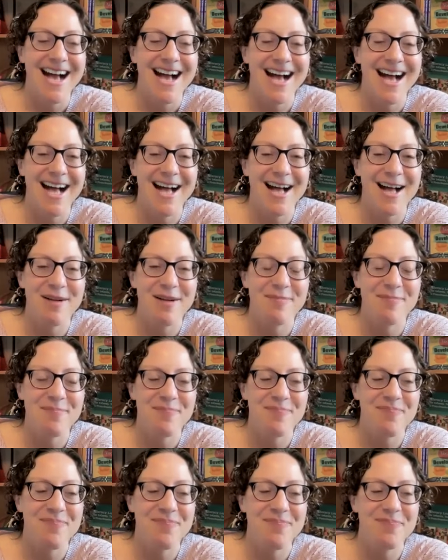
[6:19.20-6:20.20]
But
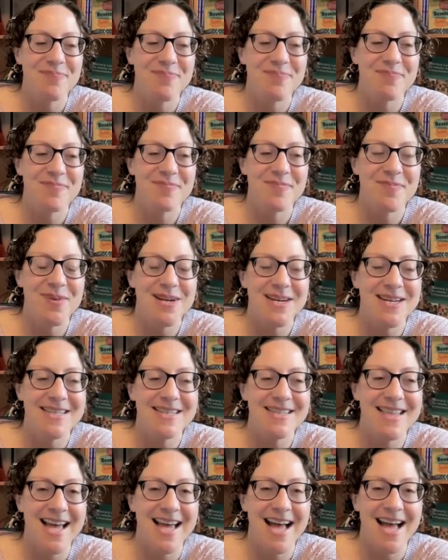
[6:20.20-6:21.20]

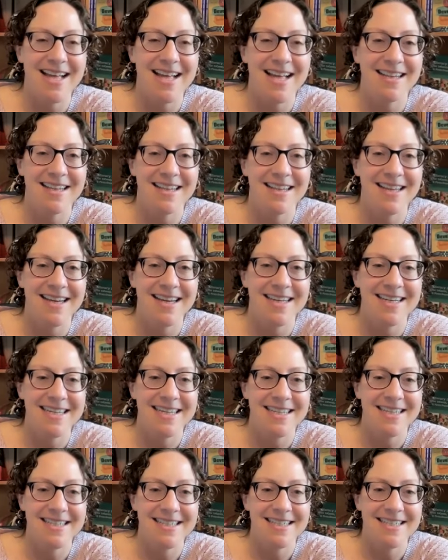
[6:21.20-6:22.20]
it's that like
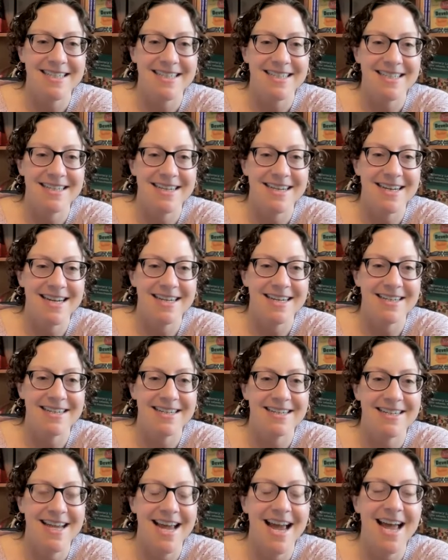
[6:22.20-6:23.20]

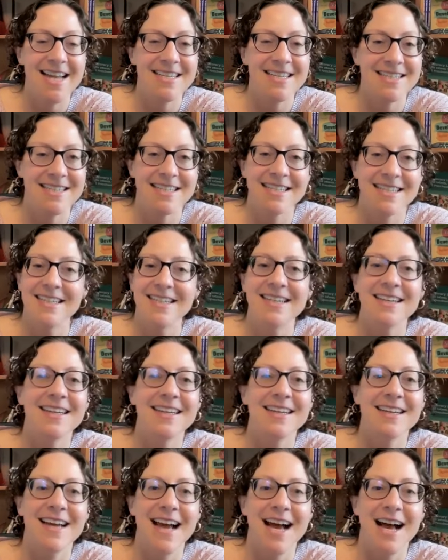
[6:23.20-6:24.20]

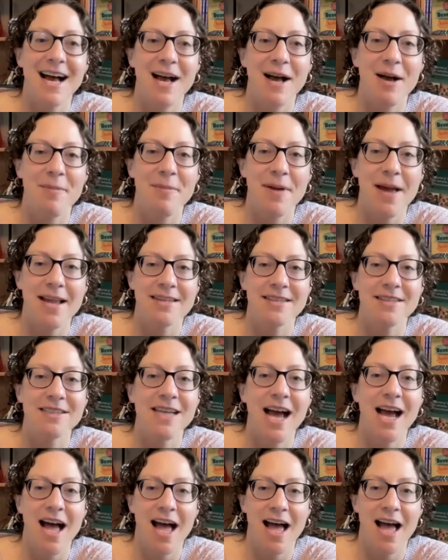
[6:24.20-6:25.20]
intensity and
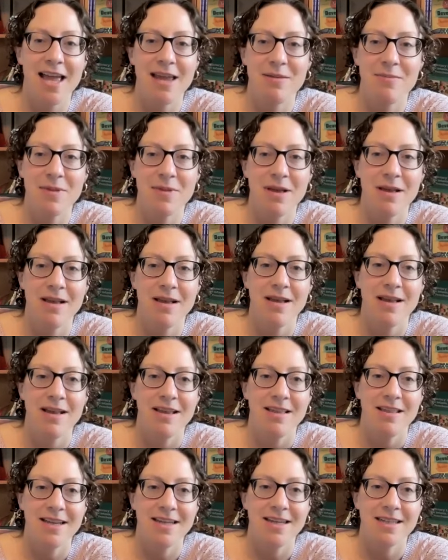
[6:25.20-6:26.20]
time
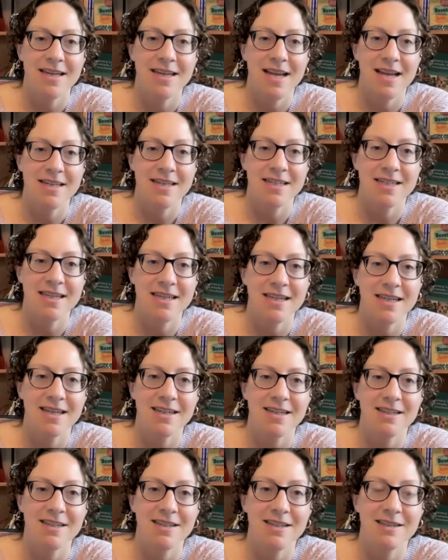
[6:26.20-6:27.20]
that tend
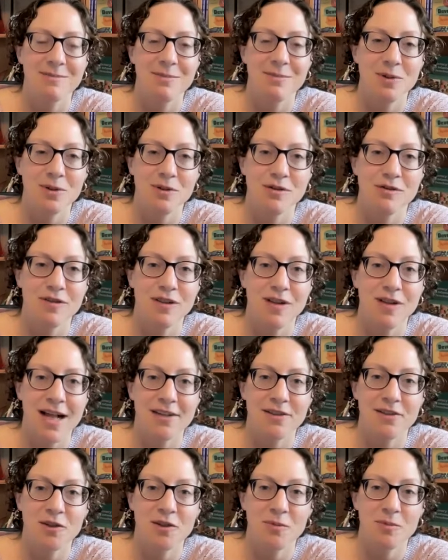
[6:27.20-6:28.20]
to move
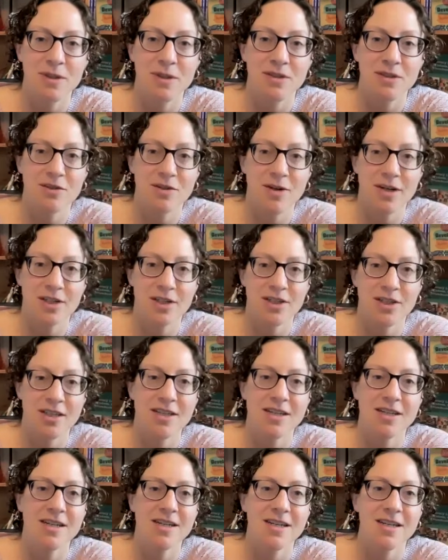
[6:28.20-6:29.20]
classroom
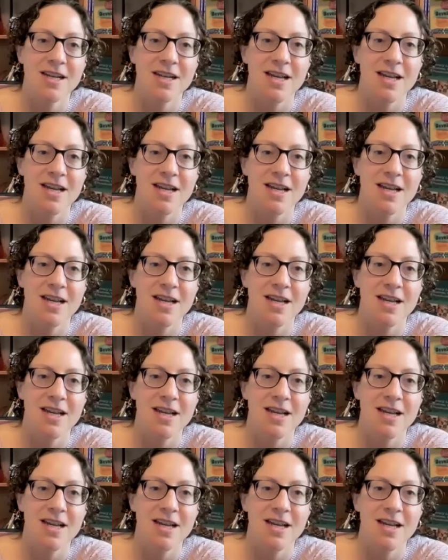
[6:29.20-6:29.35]
instruction.